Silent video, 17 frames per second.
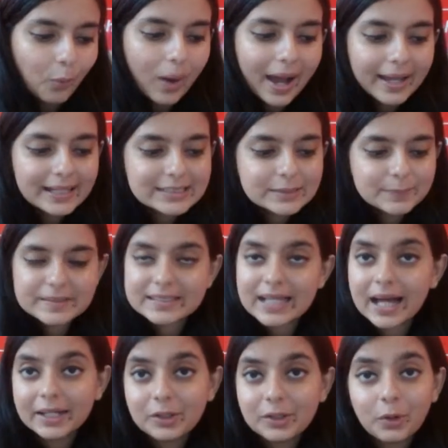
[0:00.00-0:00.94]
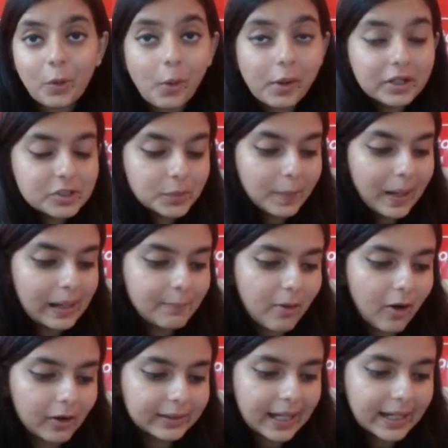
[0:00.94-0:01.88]
Why is Bassanio going to
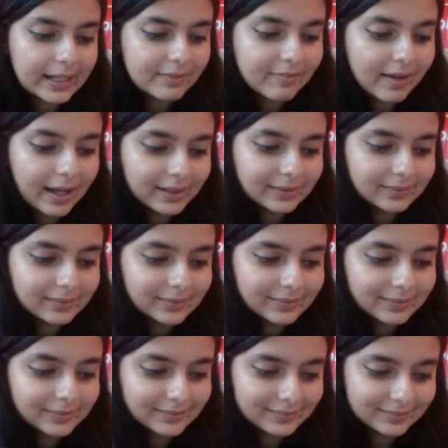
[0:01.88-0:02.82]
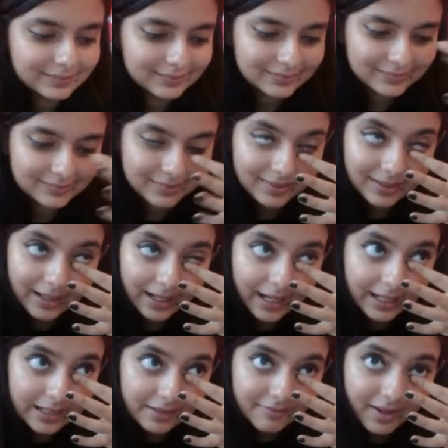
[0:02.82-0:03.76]
Belmont? Anyone?
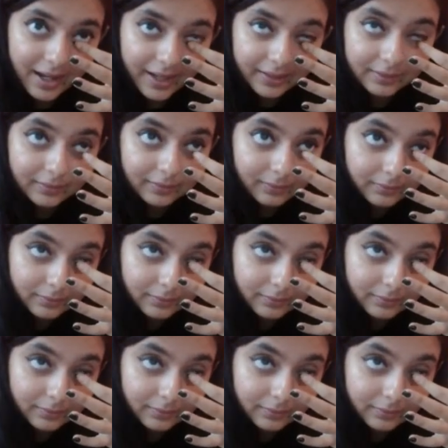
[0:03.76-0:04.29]
Anyone?